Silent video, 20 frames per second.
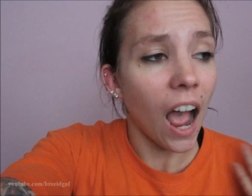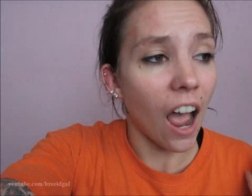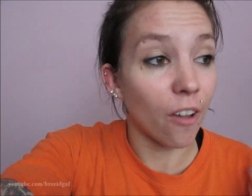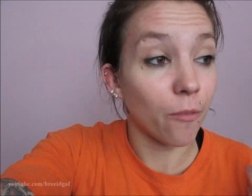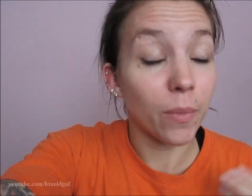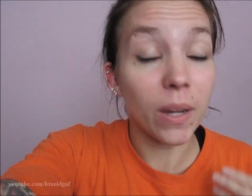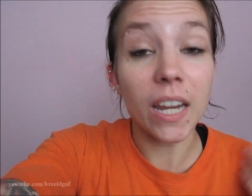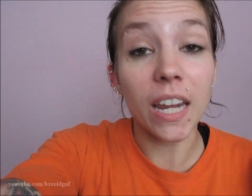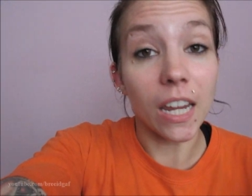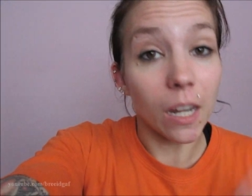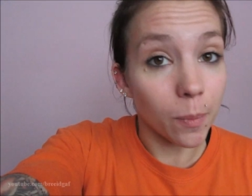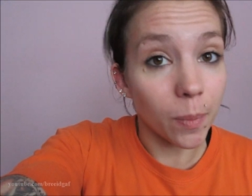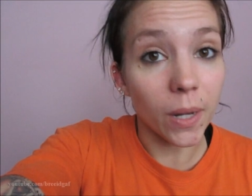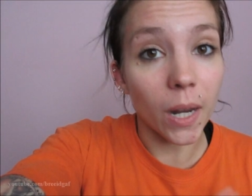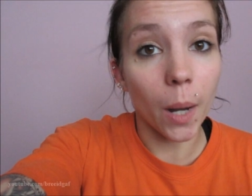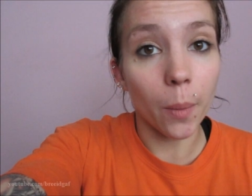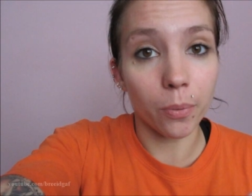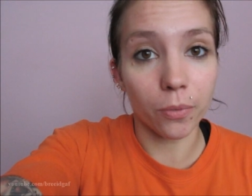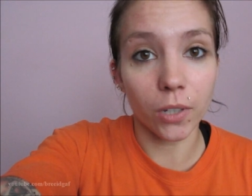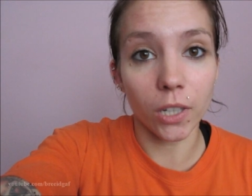I've been
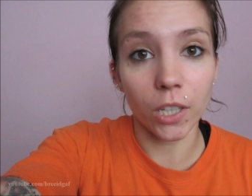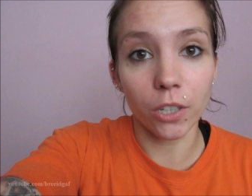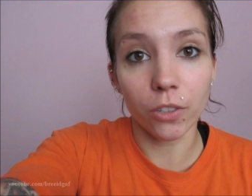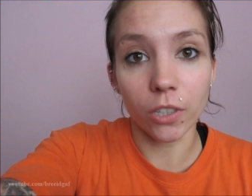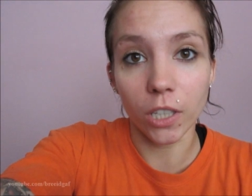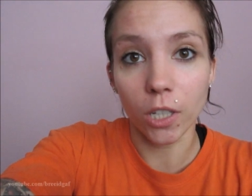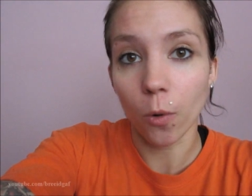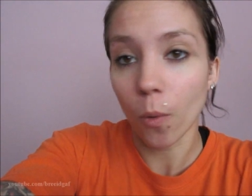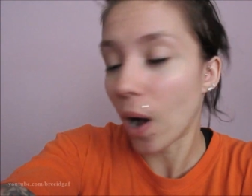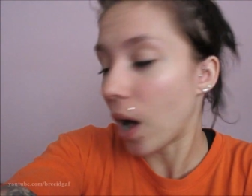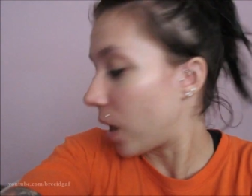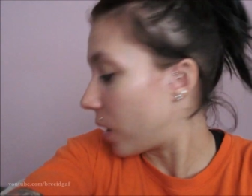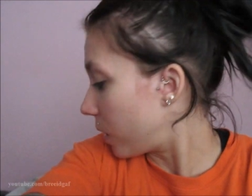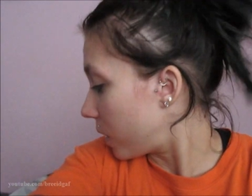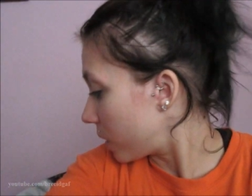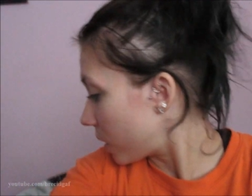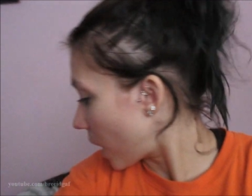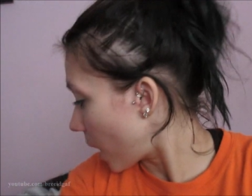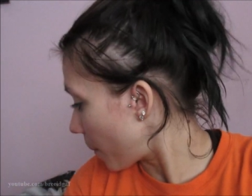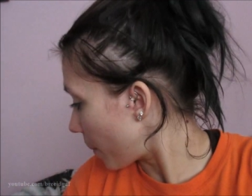keeping up really, really
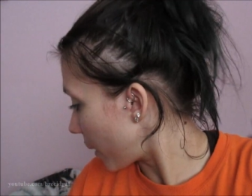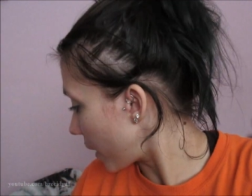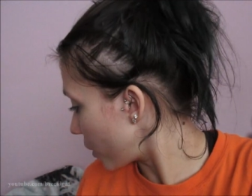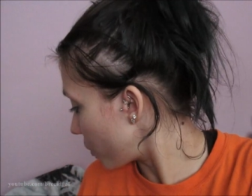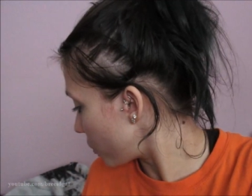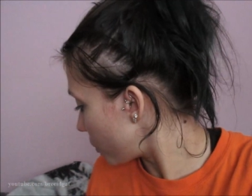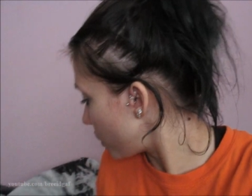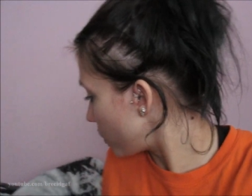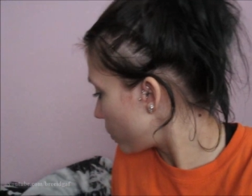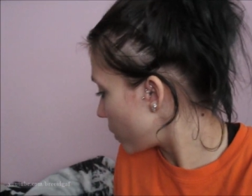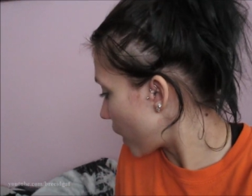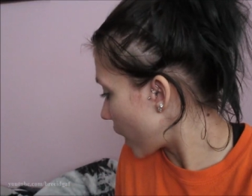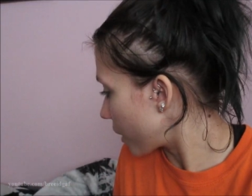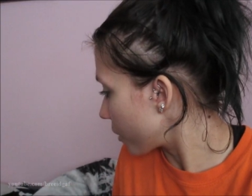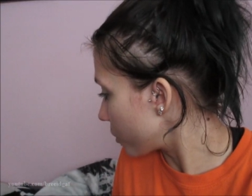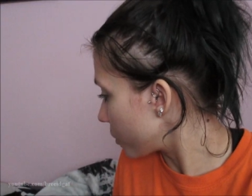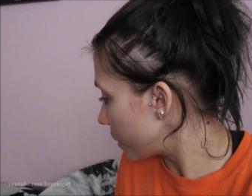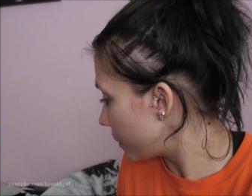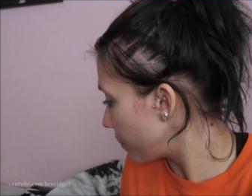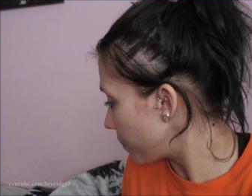well on my YouTube
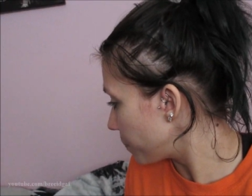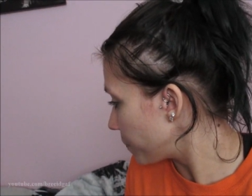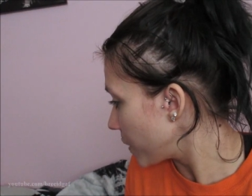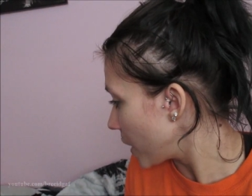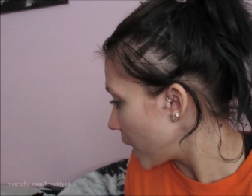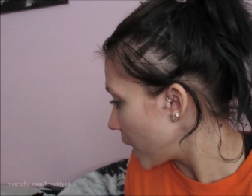channel,